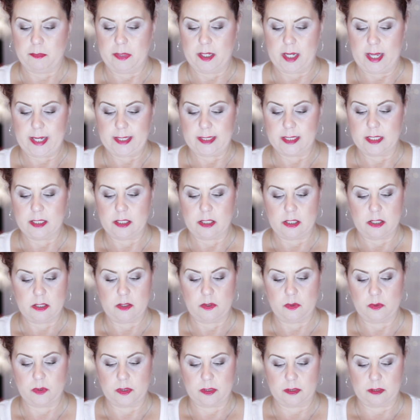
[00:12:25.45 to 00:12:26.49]
But I did
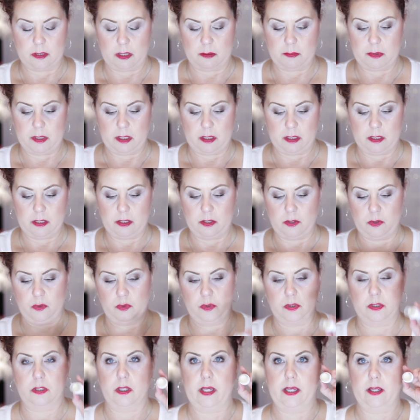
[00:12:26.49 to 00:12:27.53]
use, I mean, I
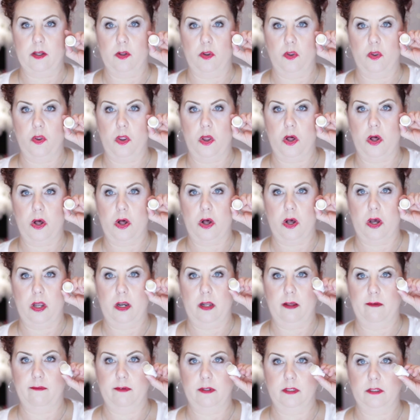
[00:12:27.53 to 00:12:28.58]
used like a lot
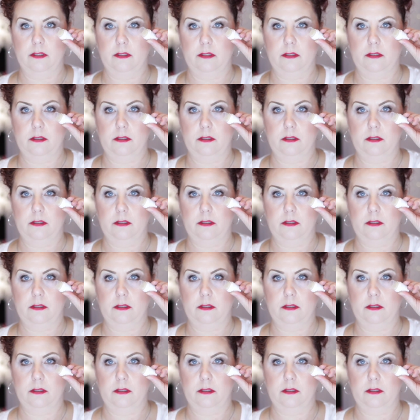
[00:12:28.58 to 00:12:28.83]
of it.